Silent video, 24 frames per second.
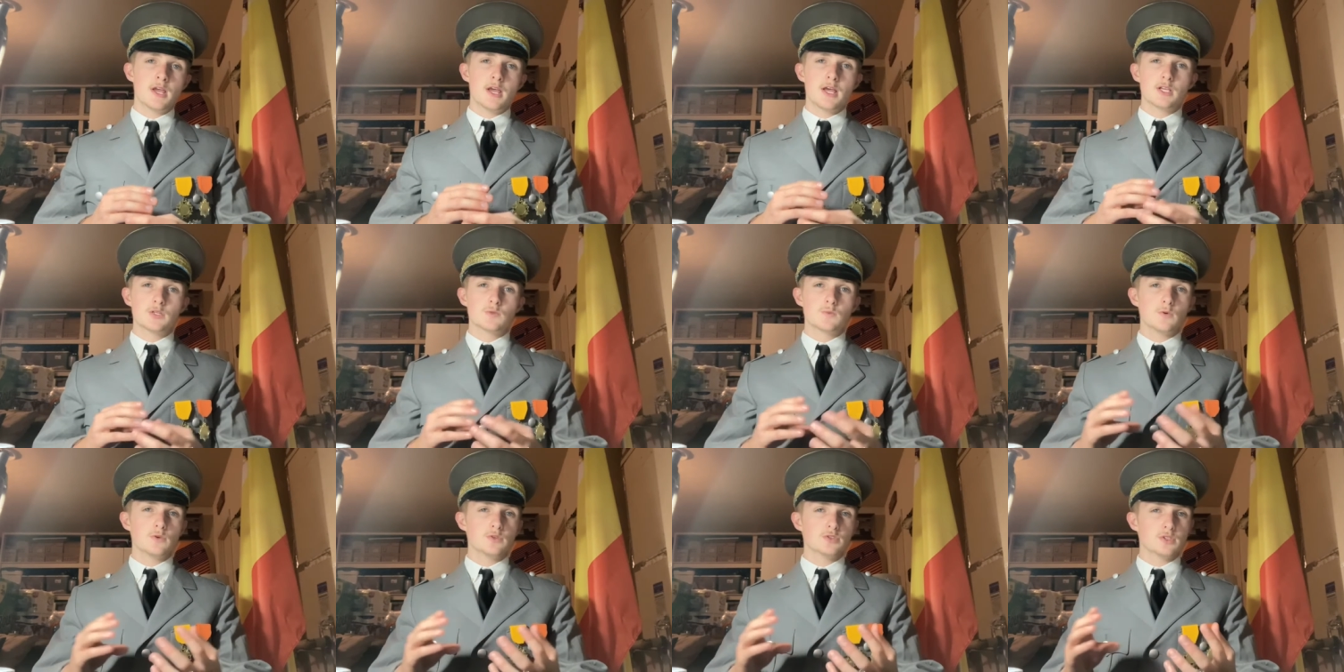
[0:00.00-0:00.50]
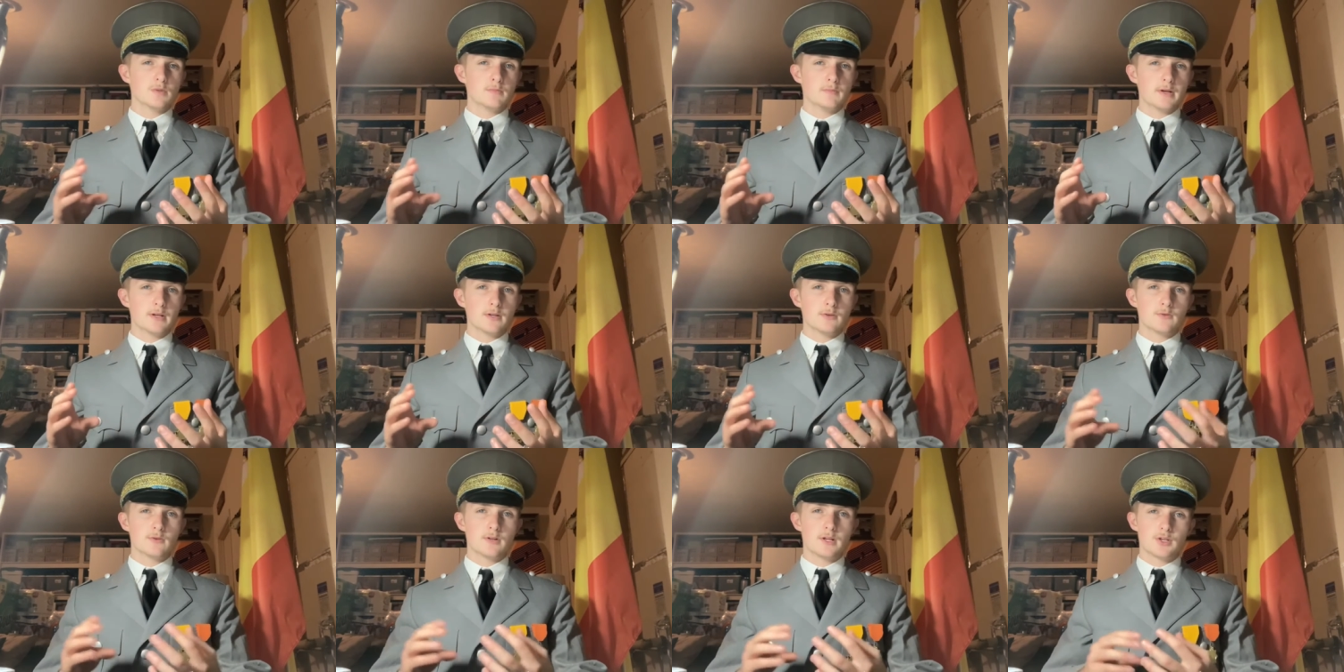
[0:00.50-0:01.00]
as well as the
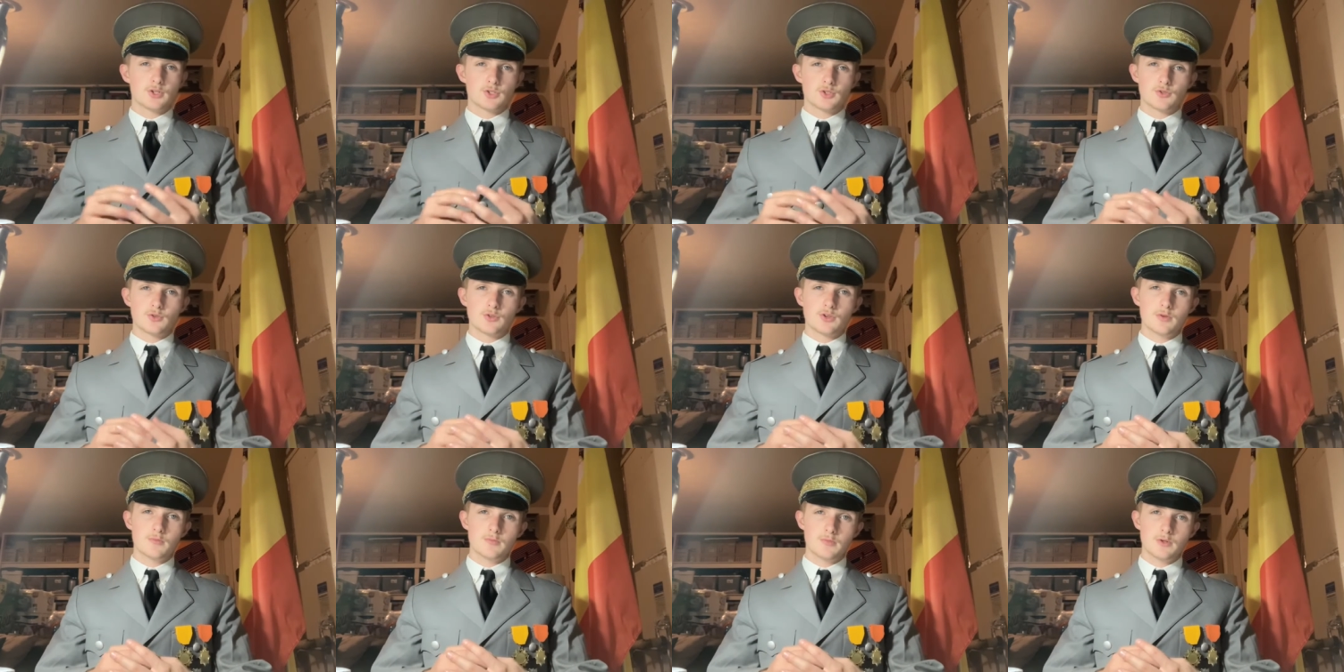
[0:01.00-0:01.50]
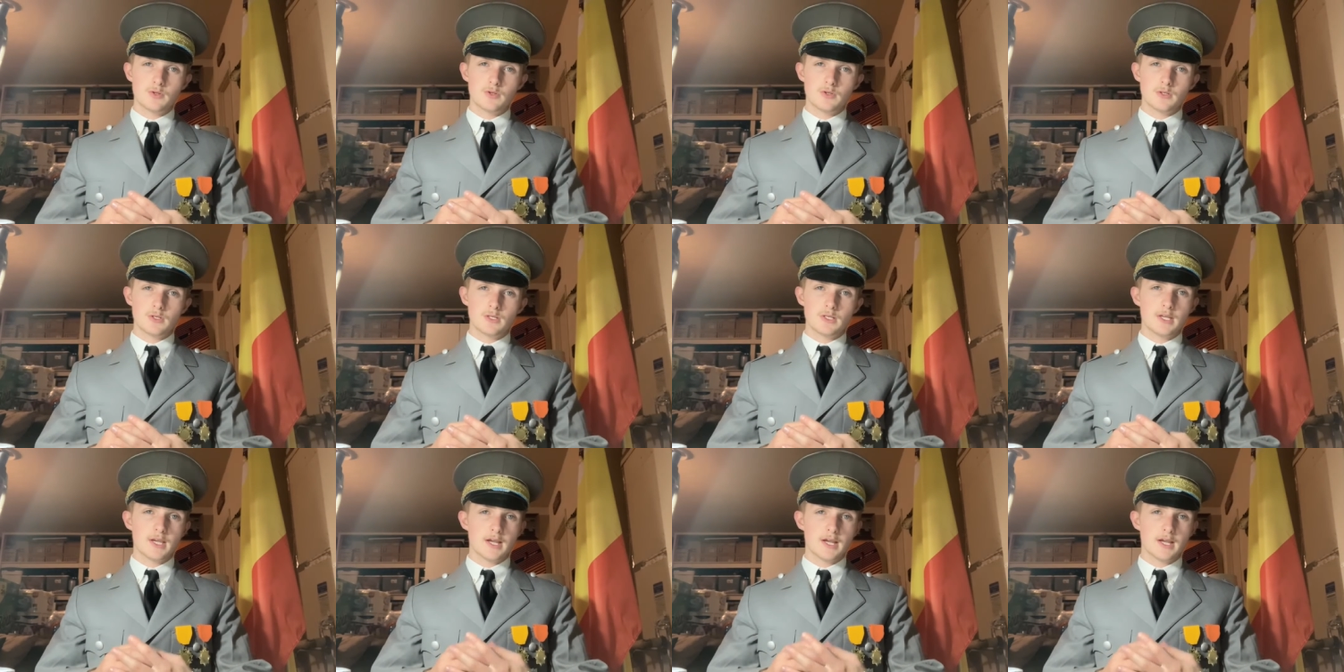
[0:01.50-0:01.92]
micronational community,